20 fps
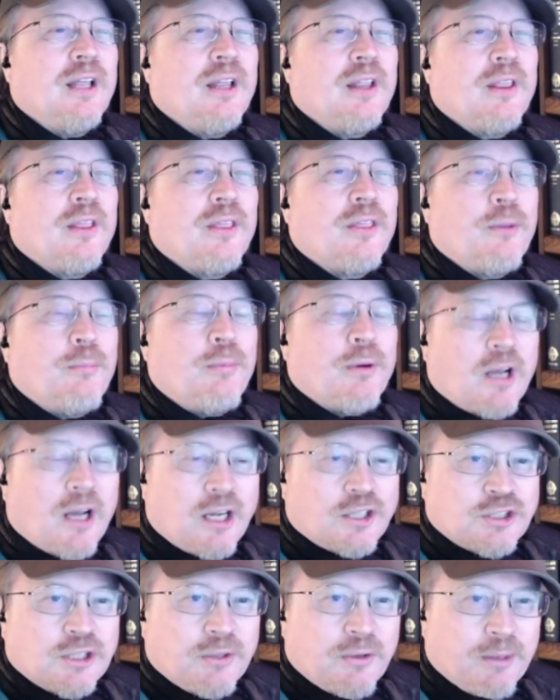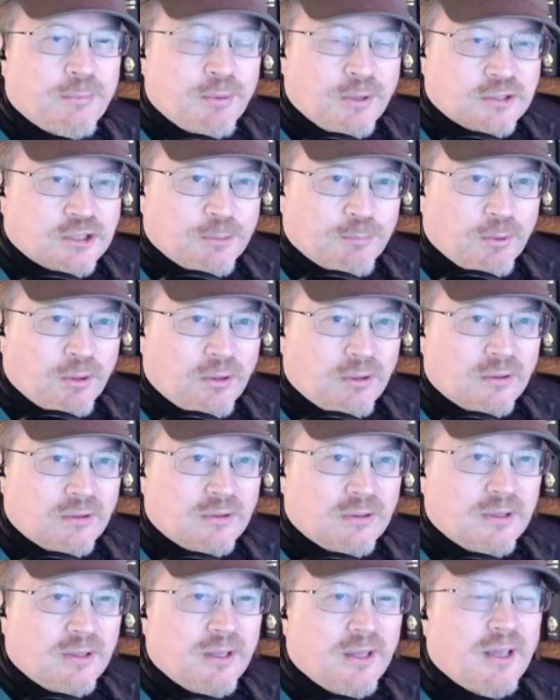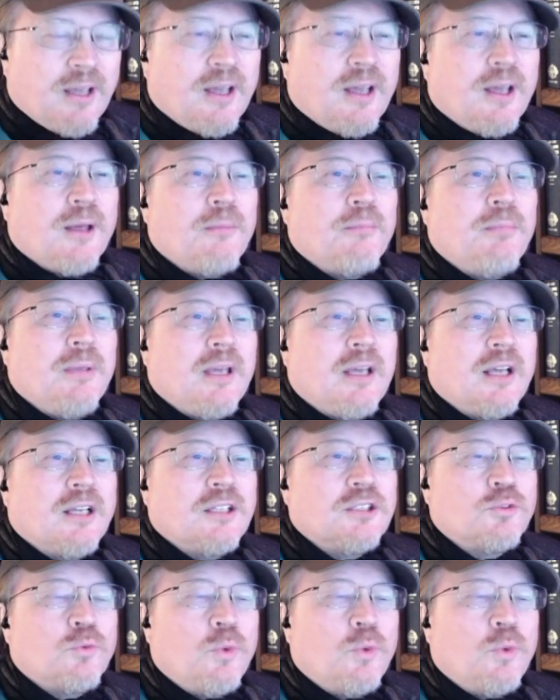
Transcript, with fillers: the precautionary principle, because